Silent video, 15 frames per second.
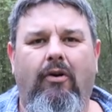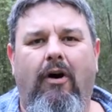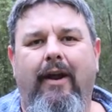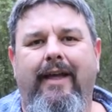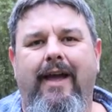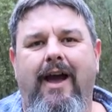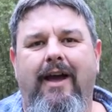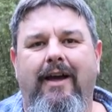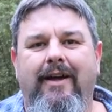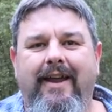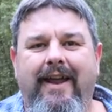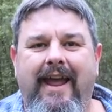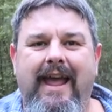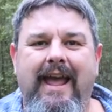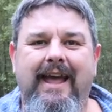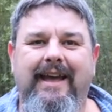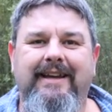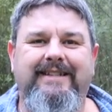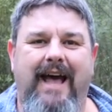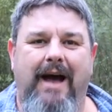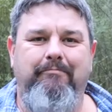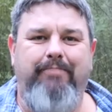Rightio, here
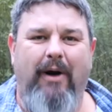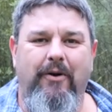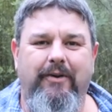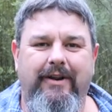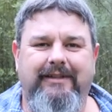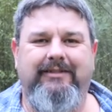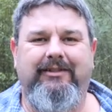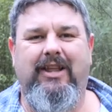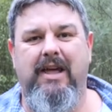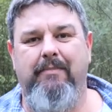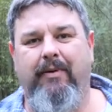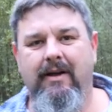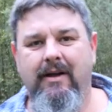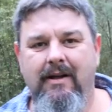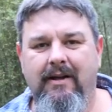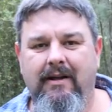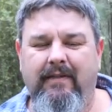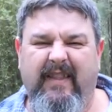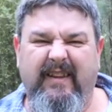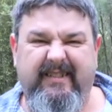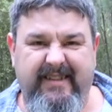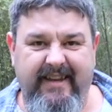is a bonus tip.
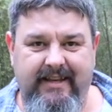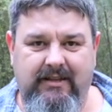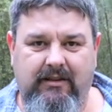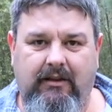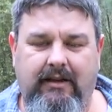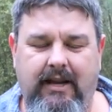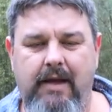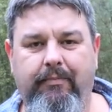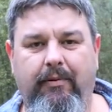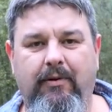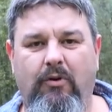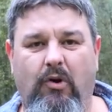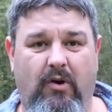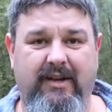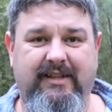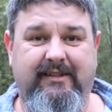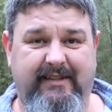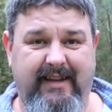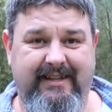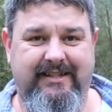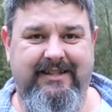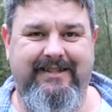The sixth tip, or a
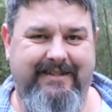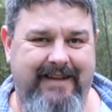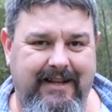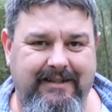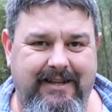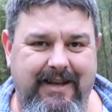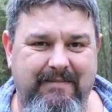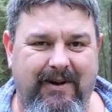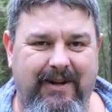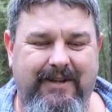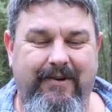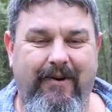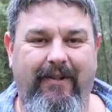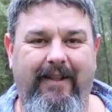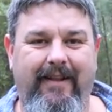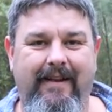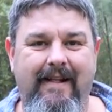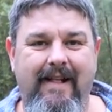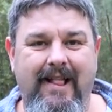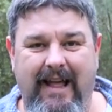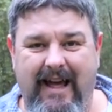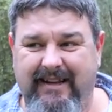sixth sense you might call it.
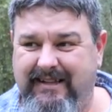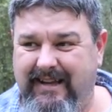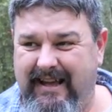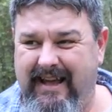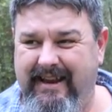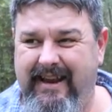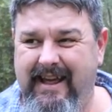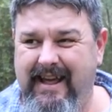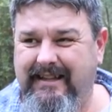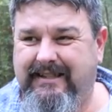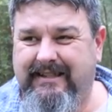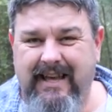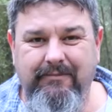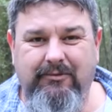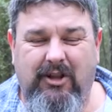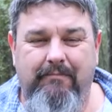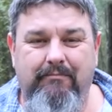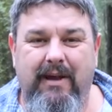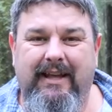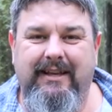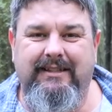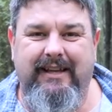It seems to
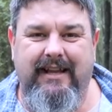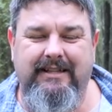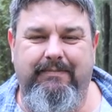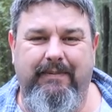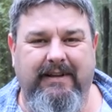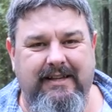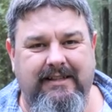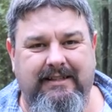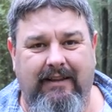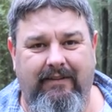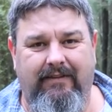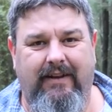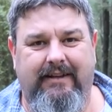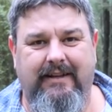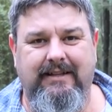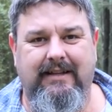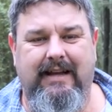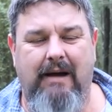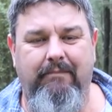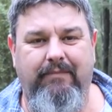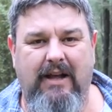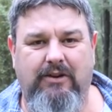be a sense because it's something that
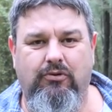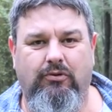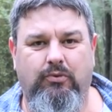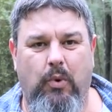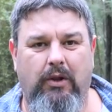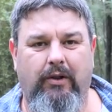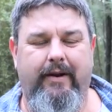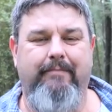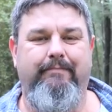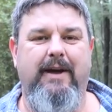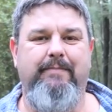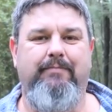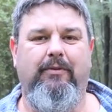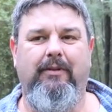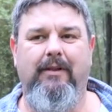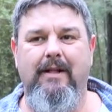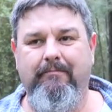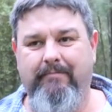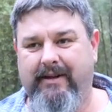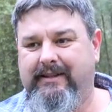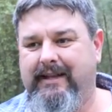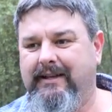doesn't come natural to a lot of people,
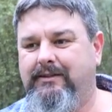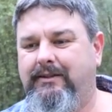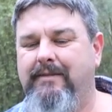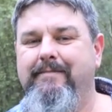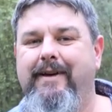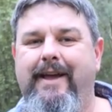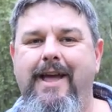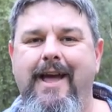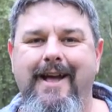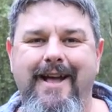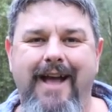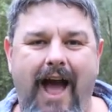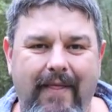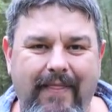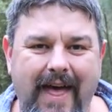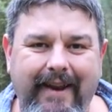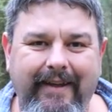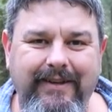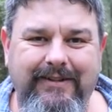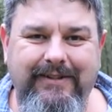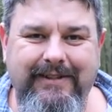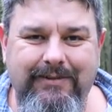but it does to me, and that is